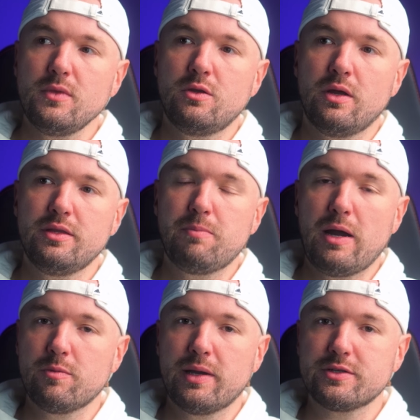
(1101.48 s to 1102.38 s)
know, I think
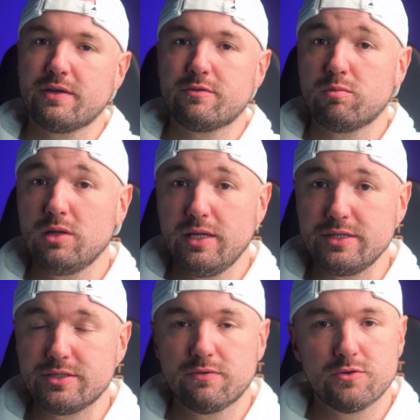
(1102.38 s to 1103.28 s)
power paddles have their
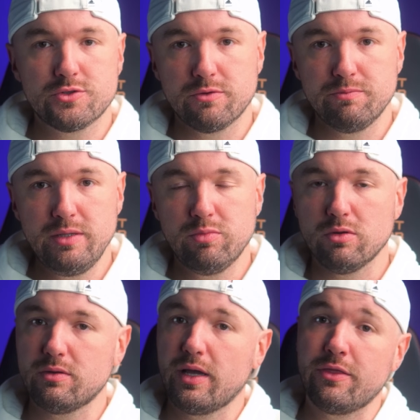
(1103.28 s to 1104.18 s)
place for certain
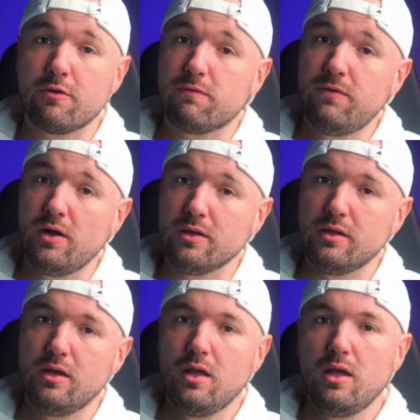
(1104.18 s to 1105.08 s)
people and they're
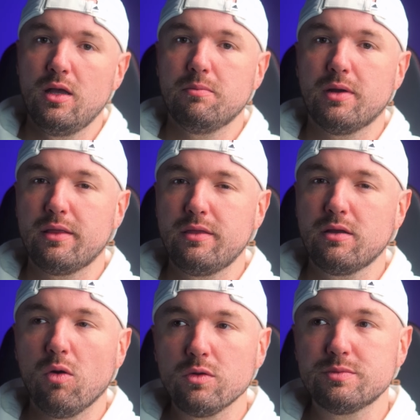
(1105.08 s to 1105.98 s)
fun. But I
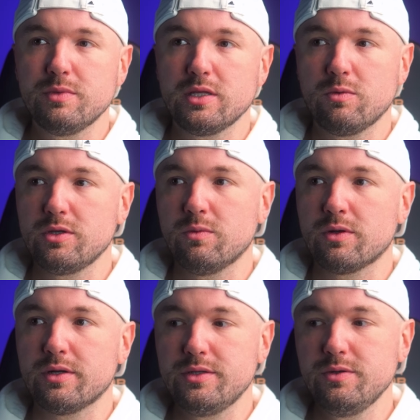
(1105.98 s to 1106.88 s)
think ultimately what you
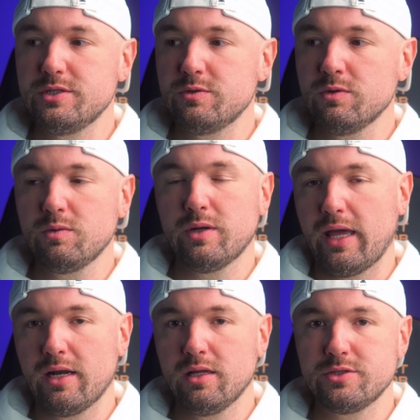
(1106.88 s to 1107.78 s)
want to do is you really want
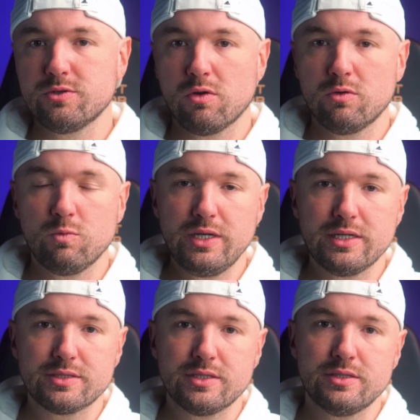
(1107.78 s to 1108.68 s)
to analyze your own
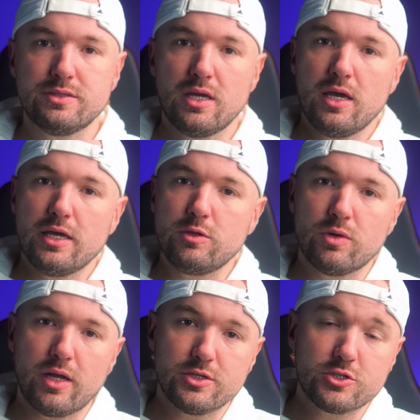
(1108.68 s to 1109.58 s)
weaknesses. You
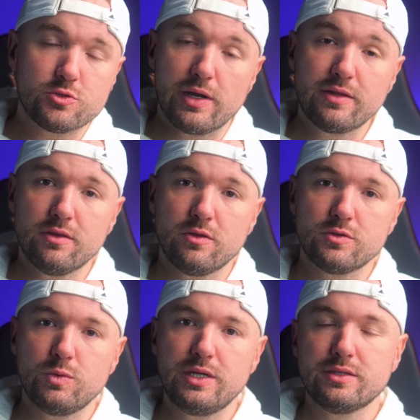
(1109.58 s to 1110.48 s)
want to strengthen
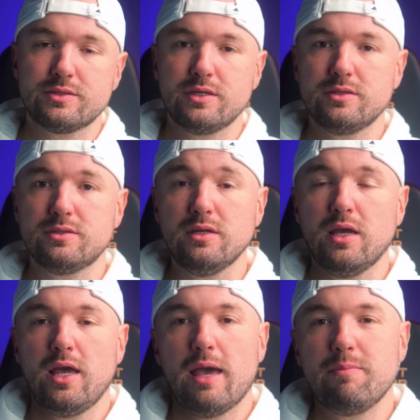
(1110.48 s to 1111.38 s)
those weaknesses,
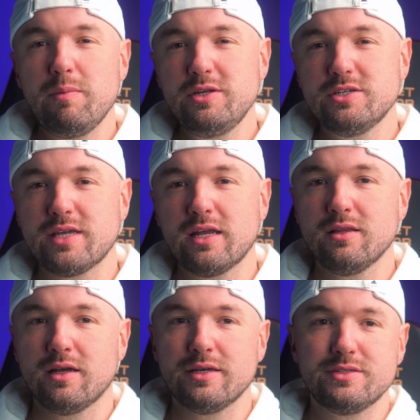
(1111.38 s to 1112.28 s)
and maybe just
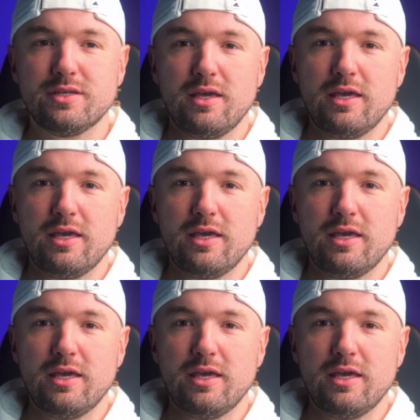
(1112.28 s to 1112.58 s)
analyze